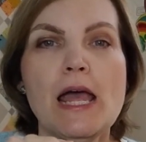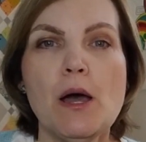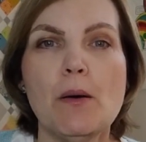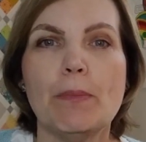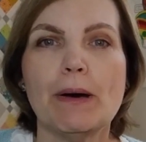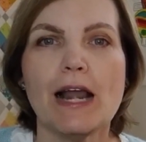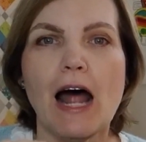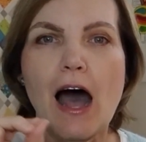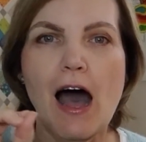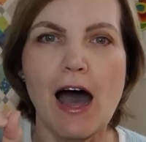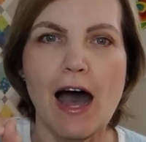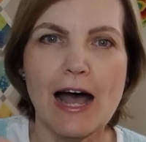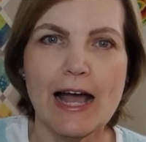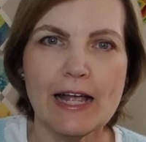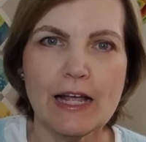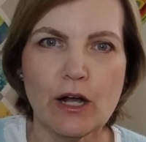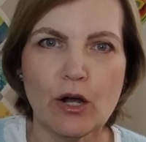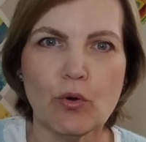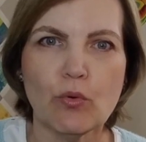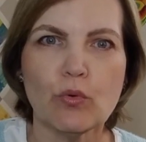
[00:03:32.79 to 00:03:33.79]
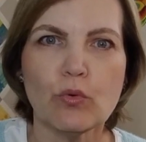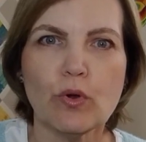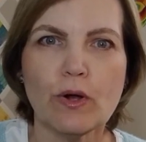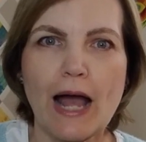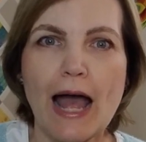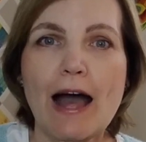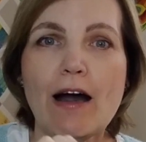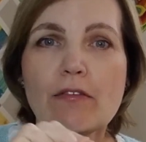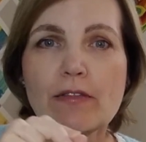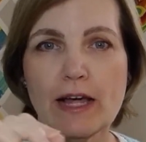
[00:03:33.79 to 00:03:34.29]
But I
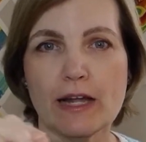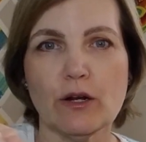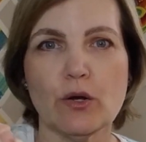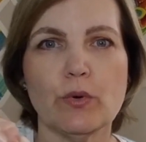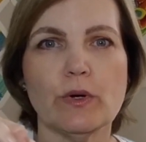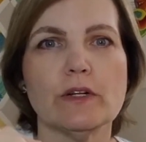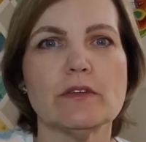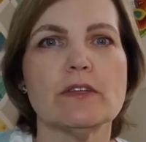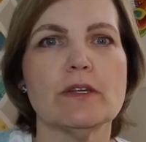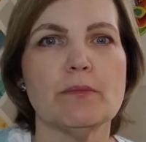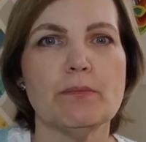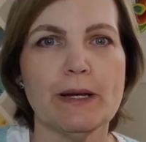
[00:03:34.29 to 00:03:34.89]
outline quilted,